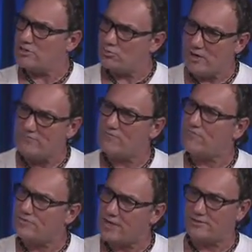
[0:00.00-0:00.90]
So we have
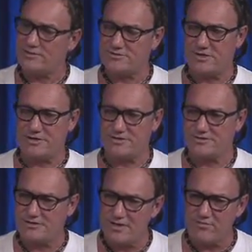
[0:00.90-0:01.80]
different techniques on
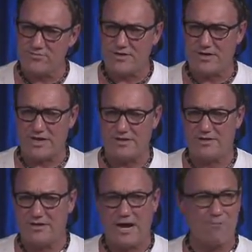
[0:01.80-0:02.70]
this. The other thing
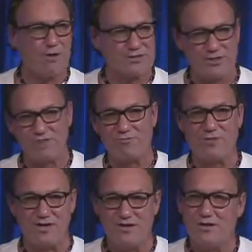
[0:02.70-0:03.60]
I want to tell
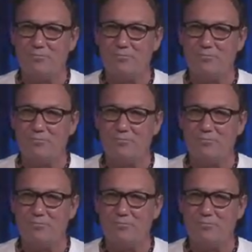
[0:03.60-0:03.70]
everybody,